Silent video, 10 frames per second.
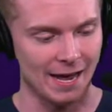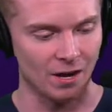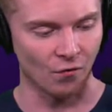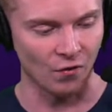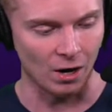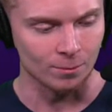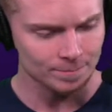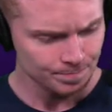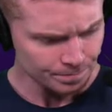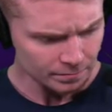NFL.
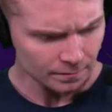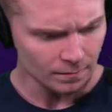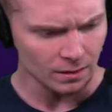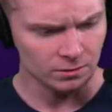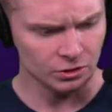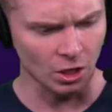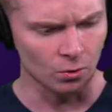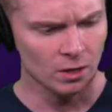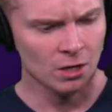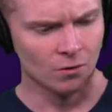
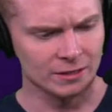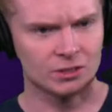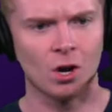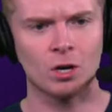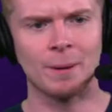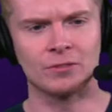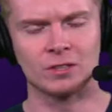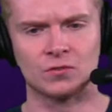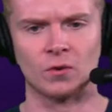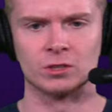So let's talk about
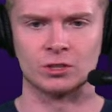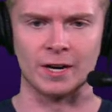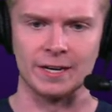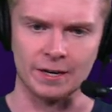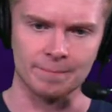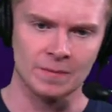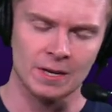this first trade here.